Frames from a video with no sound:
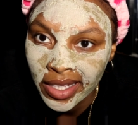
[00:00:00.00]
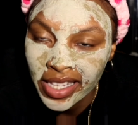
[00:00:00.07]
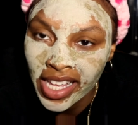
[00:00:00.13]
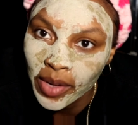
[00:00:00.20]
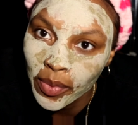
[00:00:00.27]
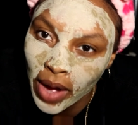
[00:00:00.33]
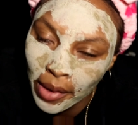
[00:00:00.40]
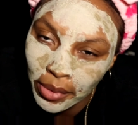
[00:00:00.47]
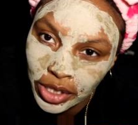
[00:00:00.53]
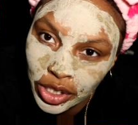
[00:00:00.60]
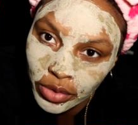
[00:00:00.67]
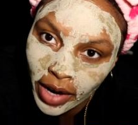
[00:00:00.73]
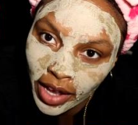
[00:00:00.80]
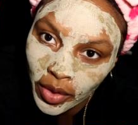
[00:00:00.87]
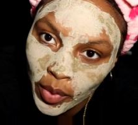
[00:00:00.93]
Like, why would
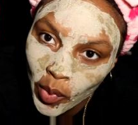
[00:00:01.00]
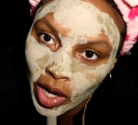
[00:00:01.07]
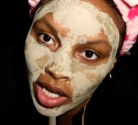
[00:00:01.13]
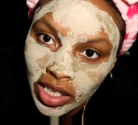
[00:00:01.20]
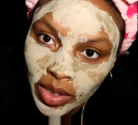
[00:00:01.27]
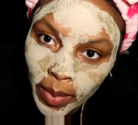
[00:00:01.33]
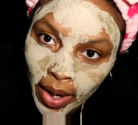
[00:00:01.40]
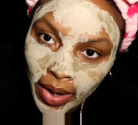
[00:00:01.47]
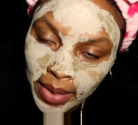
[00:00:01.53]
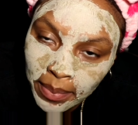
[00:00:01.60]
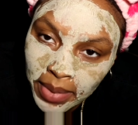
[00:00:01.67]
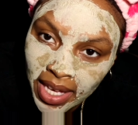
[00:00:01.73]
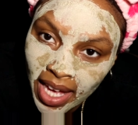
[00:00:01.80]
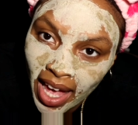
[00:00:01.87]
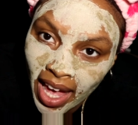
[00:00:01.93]
you rather walk around and
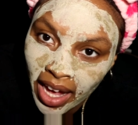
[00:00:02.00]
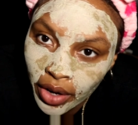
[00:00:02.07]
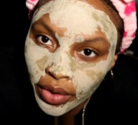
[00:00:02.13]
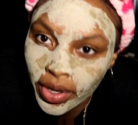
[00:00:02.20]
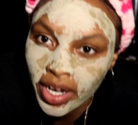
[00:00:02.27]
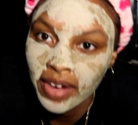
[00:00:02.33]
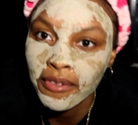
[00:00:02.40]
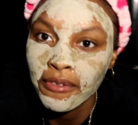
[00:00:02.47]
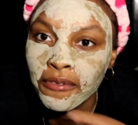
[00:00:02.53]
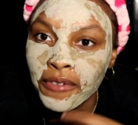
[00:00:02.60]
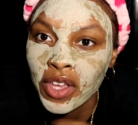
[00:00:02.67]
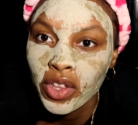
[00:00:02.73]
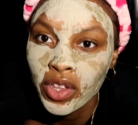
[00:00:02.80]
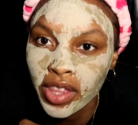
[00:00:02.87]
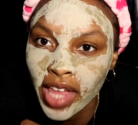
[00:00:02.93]
be angry and
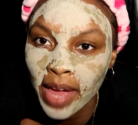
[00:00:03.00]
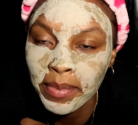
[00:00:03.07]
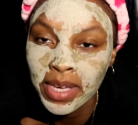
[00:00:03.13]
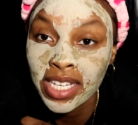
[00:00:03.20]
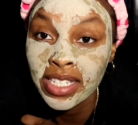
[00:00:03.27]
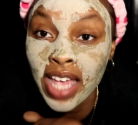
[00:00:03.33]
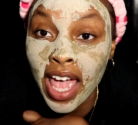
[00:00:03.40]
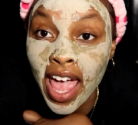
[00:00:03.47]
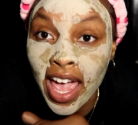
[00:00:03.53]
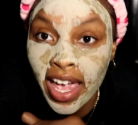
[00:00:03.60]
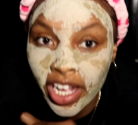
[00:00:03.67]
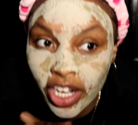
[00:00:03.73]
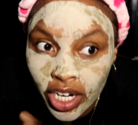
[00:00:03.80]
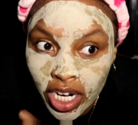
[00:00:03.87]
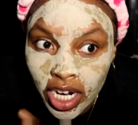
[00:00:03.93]
feel that? Because
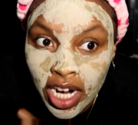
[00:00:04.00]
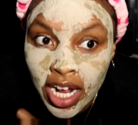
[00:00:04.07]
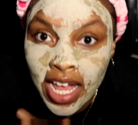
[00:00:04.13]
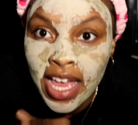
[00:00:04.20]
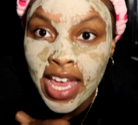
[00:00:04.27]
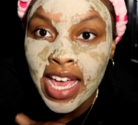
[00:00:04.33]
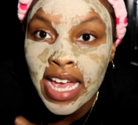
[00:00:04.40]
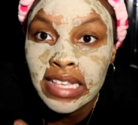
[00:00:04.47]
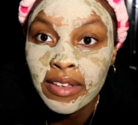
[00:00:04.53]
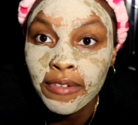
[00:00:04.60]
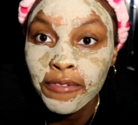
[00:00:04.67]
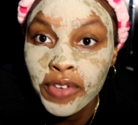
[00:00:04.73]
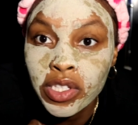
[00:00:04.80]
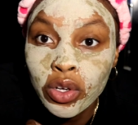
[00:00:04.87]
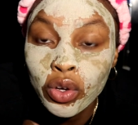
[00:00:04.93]
anger is a
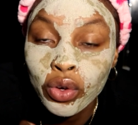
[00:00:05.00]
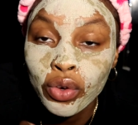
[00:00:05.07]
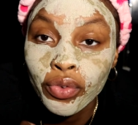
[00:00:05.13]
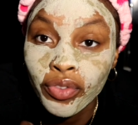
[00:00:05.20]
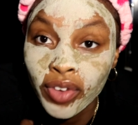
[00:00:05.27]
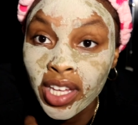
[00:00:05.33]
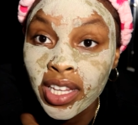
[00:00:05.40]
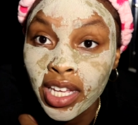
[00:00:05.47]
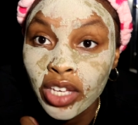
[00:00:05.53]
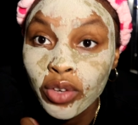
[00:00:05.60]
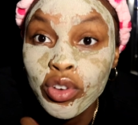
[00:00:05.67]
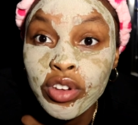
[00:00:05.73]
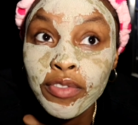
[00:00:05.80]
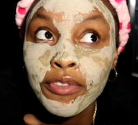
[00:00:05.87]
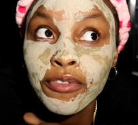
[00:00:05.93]
physical feeling. You
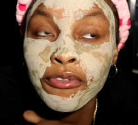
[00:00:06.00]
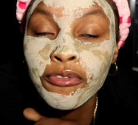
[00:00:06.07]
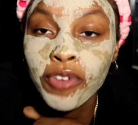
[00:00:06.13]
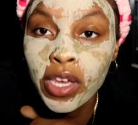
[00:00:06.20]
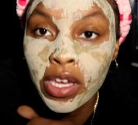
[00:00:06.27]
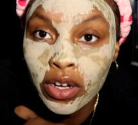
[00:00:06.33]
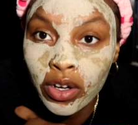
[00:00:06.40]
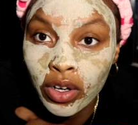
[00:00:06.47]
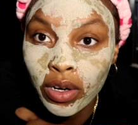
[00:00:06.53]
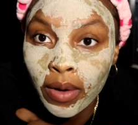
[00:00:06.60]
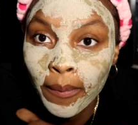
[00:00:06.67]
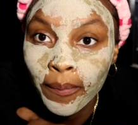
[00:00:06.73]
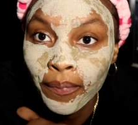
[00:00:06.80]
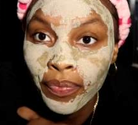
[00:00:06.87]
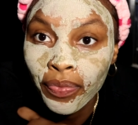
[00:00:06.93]
can feel
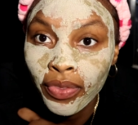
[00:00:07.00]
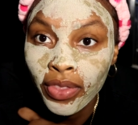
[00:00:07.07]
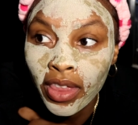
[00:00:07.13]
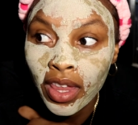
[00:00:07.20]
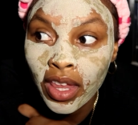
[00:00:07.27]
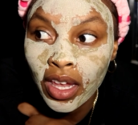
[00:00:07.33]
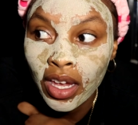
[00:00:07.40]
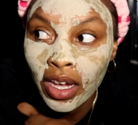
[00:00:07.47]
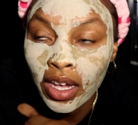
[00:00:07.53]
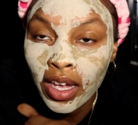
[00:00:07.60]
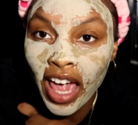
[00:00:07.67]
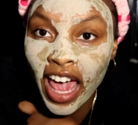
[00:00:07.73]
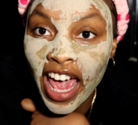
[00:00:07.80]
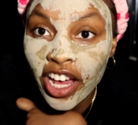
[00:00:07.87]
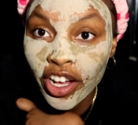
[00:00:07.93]

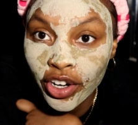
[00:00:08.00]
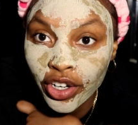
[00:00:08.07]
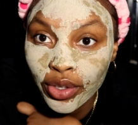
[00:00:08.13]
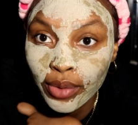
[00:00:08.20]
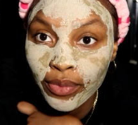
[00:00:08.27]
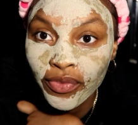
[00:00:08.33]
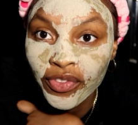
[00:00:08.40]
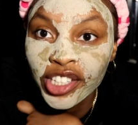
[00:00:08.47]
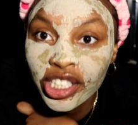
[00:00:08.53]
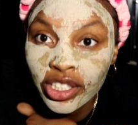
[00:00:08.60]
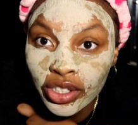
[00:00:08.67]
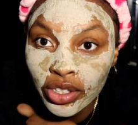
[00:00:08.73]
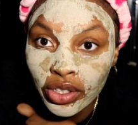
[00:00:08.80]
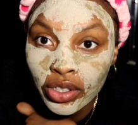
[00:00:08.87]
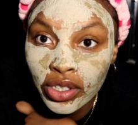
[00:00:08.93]
anger. You can
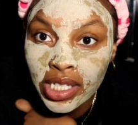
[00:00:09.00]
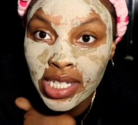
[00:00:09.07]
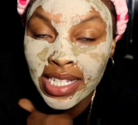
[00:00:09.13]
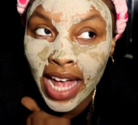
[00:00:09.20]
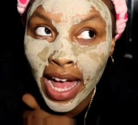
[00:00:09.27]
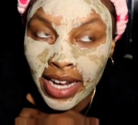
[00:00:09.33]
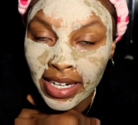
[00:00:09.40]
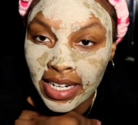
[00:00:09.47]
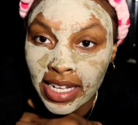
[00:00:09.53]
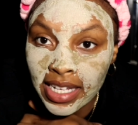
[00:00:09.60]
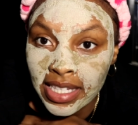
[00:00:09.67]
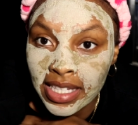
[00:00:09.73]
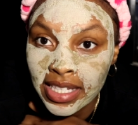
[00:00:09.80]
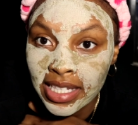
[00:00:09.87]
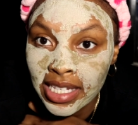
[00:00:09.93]
feel
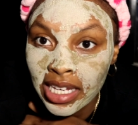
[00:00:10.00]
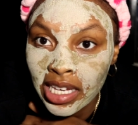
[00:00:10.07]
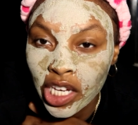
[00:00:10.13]
sadness.